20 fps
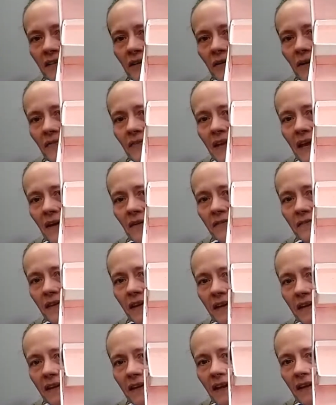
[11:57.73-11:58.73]
you know, on the
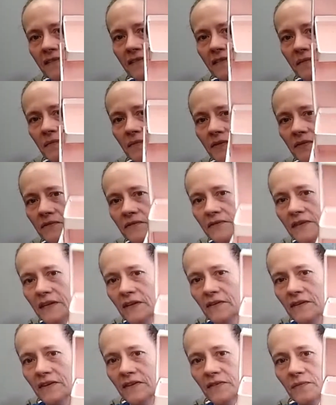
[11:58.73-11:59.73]
outside it has some little
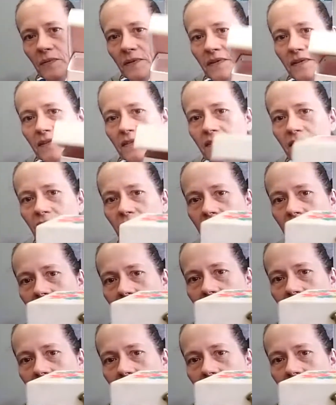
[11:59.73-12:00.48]
areas, but this is